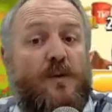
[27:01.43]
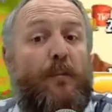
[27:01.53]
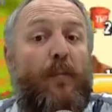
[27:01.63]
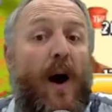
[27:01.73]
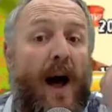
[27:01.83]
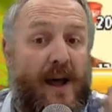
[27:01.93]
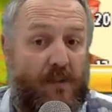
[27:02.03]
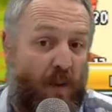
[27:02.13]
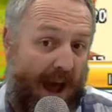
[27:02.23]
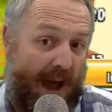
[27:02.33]
buy
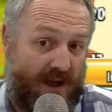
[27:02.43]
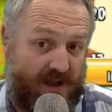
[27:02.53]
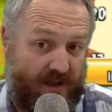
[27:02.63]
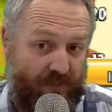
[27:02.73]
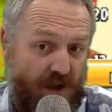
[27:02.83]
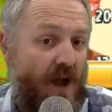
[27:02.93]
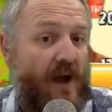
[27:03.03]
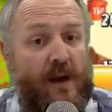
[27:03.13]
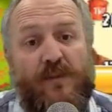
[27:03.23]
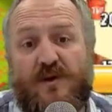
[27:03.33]
back.
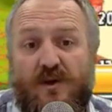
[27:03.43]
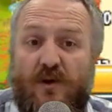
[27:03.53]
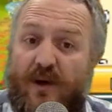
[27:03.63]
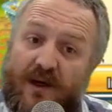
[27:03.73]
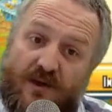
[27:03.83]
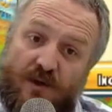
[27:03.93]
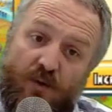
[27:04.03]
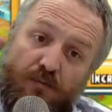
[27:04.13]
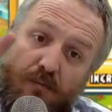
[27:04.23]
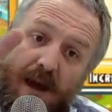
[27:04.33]
Number two is
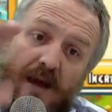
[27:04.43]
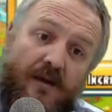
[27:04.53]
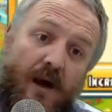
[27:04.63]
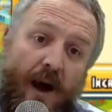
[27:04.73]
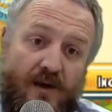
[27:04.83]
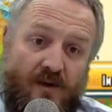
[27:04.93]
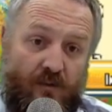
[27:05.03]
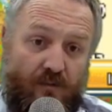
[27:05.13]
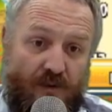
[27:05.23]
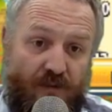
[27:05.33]
to make the
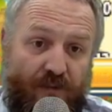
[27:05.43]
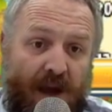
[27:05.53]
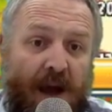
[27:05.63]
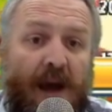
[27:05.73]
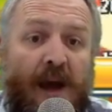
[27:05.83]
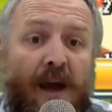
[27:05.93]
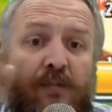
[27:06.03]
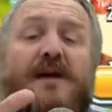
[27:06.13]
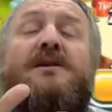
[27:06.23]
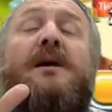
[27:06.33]
items. And
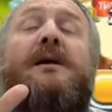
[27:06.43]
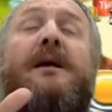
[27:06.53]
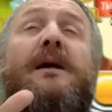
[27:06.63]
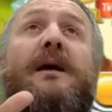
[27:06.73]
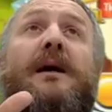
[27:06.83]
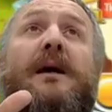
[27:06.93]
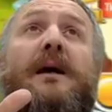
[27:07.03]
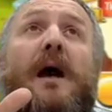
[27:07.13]
basically,